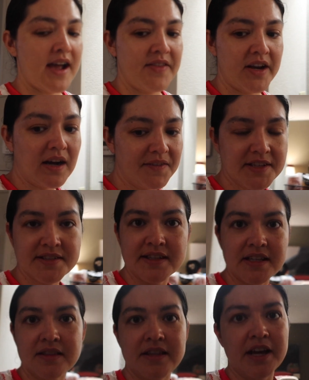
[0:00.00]
And then
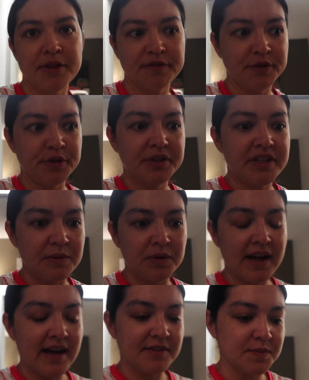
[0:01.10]
obviously the other food he will
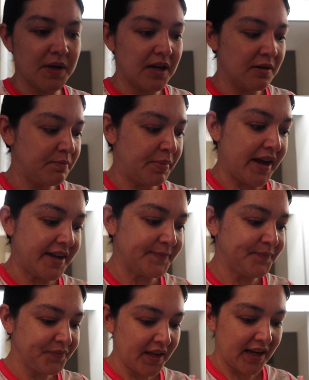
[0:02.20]
have as well. But
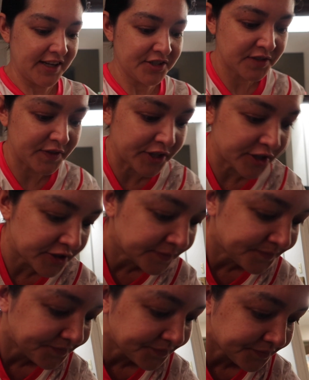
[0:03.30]
I just figured
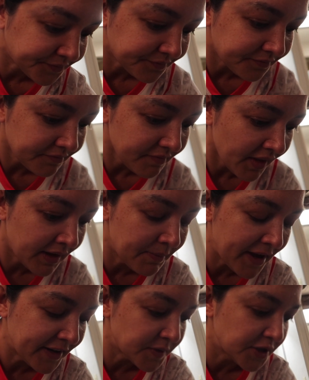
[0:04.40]
I
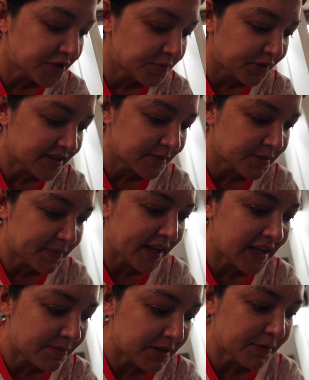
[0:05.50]
might as well just bring some
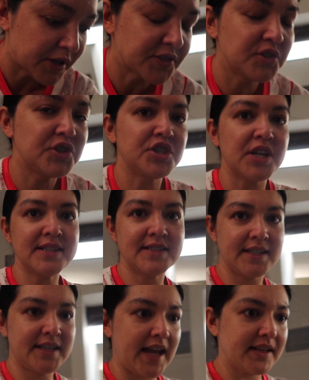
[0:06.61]
spaghetti and meatballs just
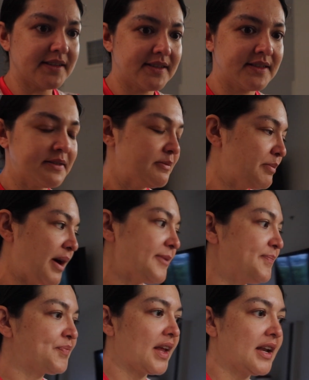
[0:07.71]
in case. But
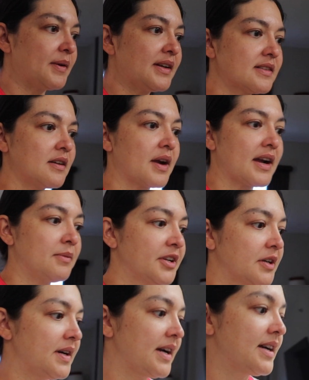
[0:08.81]
anyways, all right, I'm
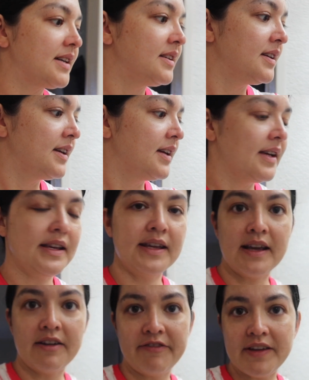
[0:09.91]
gonna go ahead,
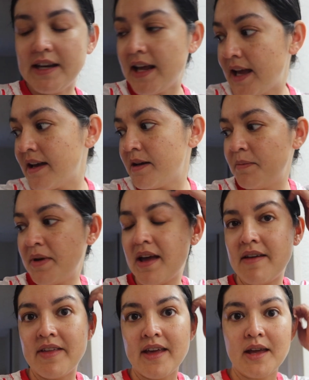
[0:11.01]
feed him,
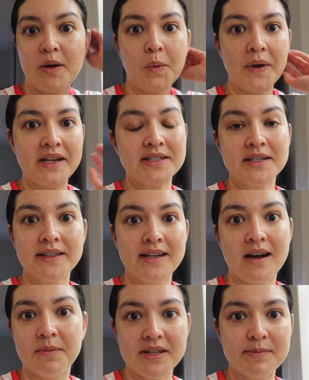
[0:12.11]
and then wait till
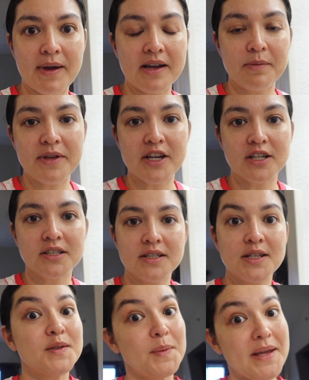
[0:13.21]
Edom gets back up here
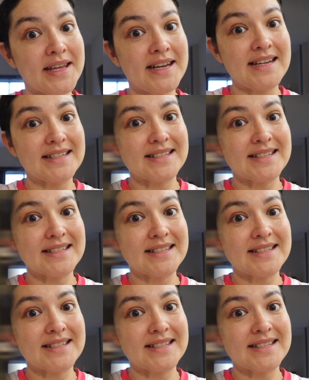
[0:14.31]
so we can eat.